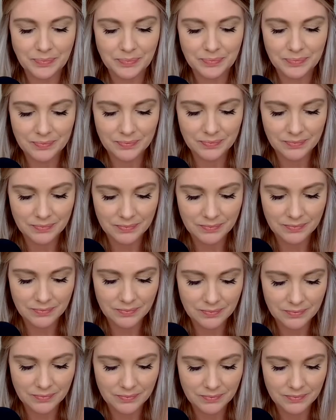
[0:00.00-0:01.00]

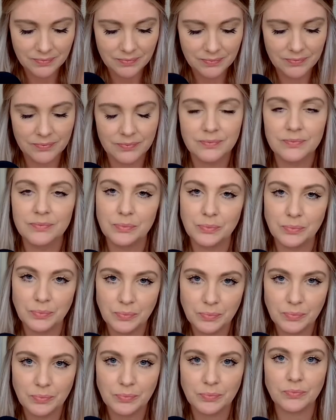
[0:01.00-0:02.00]

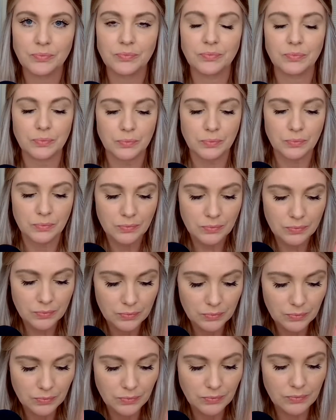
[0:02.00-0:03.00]

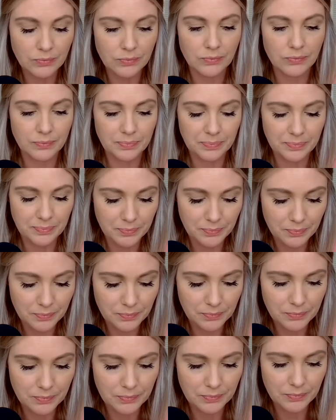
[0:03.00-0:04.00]

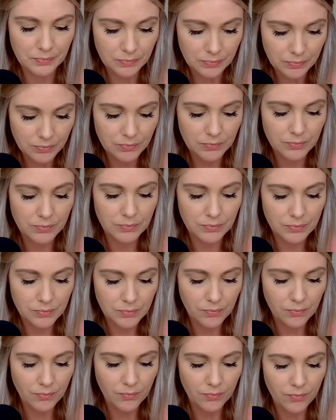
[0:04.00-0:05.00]

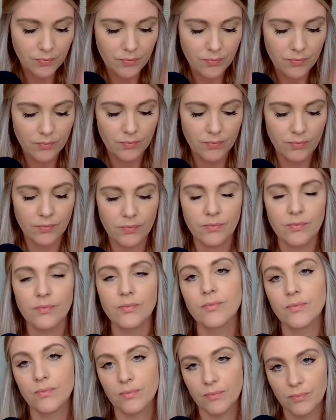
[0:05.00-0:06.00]

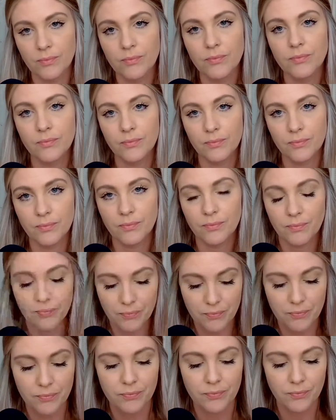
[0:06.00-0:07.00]

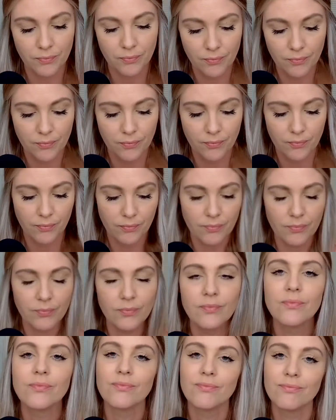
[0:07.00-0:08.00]
[no speech]